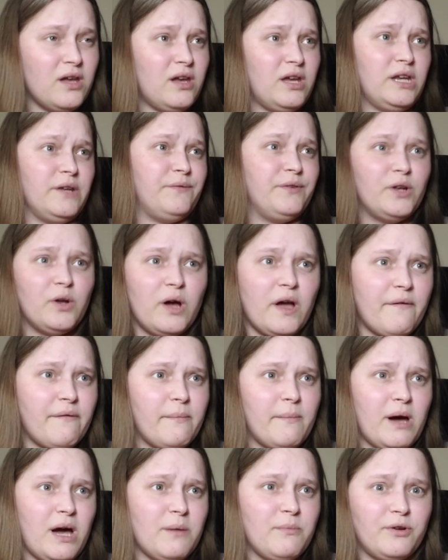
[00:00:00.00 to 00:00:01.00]
And if you don't have a
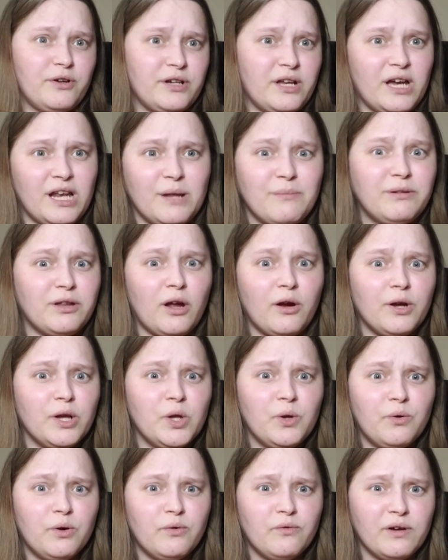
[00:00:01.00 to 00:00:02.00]
mom or a dad, I'm sorry
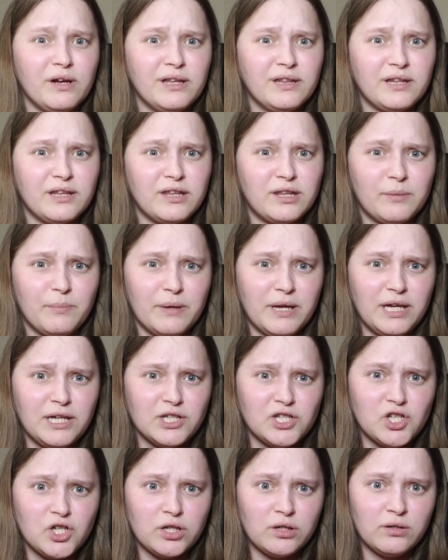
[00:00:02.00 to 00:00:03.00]
you were raised as a
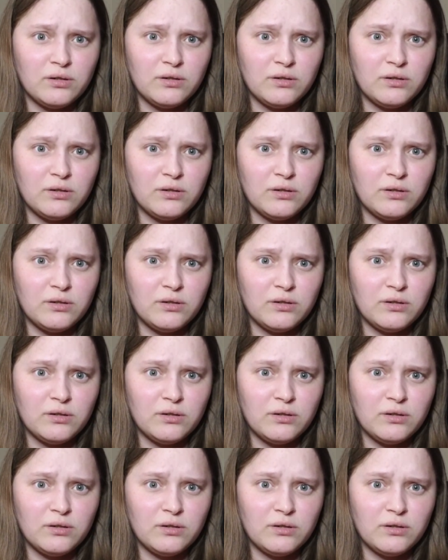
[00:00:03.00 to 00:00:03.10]
bitch.